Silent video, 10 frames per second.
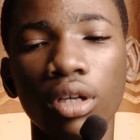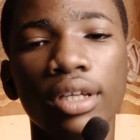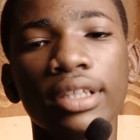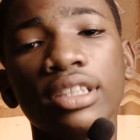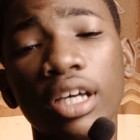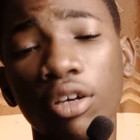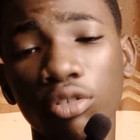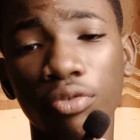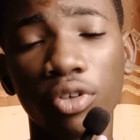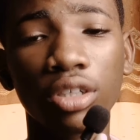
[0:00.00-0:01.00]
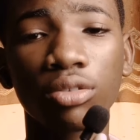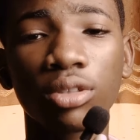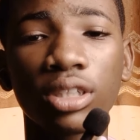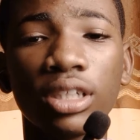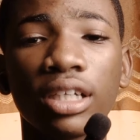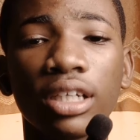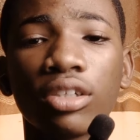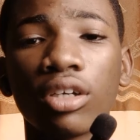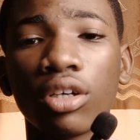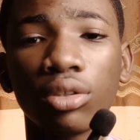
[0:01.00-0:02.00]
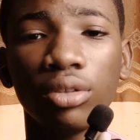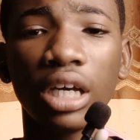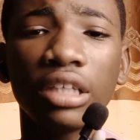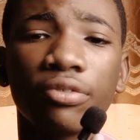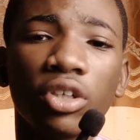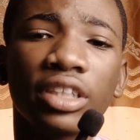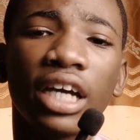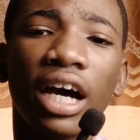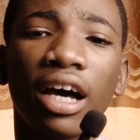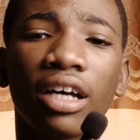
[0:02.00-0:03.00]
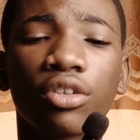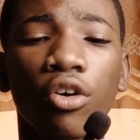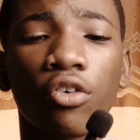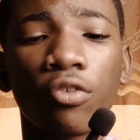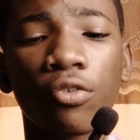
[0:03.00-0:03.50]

Did I also forget to say that you get 40 hours of